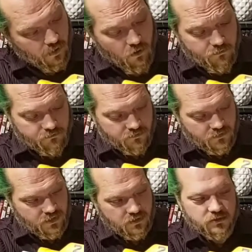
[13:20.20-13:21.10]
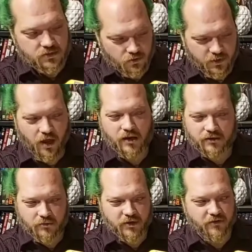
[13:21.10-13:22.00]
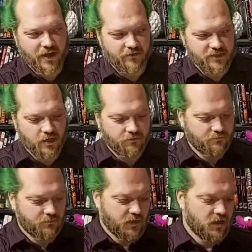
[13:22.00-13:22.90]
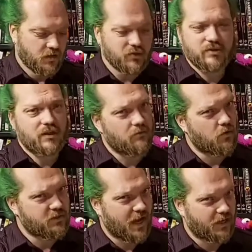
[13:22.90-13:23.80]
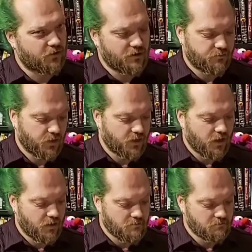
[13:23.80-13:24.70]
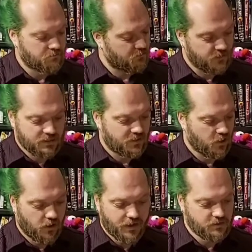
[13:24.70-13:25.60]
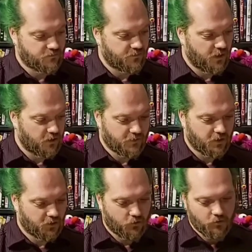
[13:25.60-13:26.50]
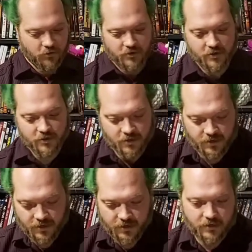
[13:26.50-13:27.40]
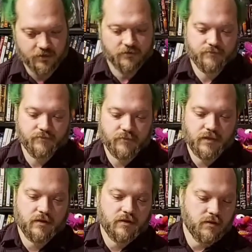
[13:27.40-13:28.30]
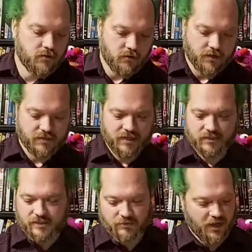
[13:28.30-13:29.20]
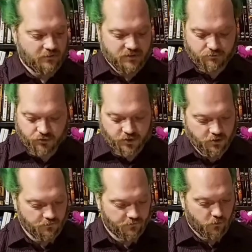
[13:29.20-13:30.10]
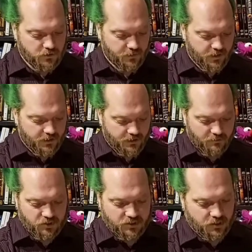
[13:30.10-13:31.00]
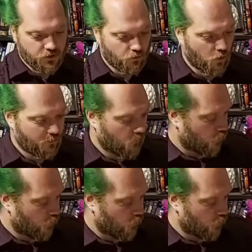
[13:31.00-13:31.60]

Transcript: Oh, so it got a little bit ahead of itself. So it's not the most accurate, but still, it's very, very cool. Like I said, it seemed to have some pretty good force behind it. I'm just going to do one